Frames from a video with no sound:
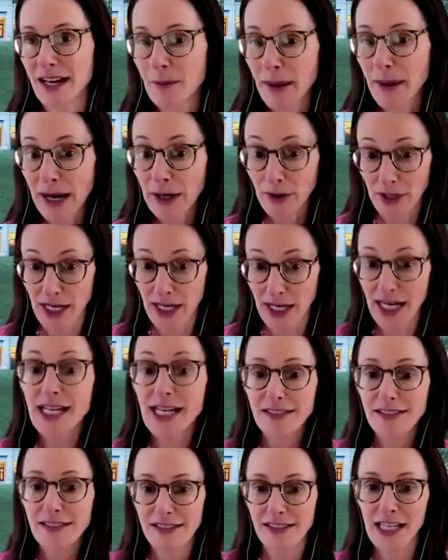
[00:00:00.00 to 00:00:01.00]
about
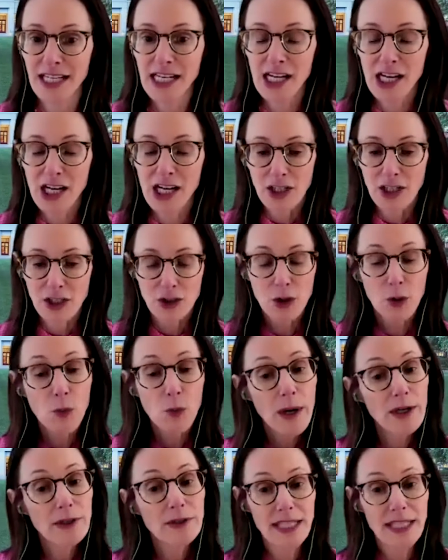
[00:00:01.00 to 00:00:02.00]
us? So
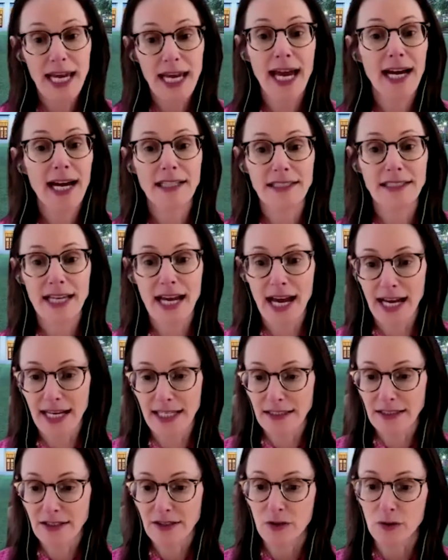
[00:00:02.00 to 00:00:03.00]
we're tagged
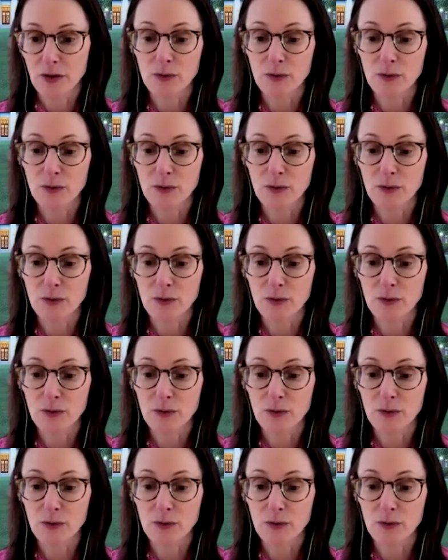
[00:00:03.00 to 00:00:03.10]
as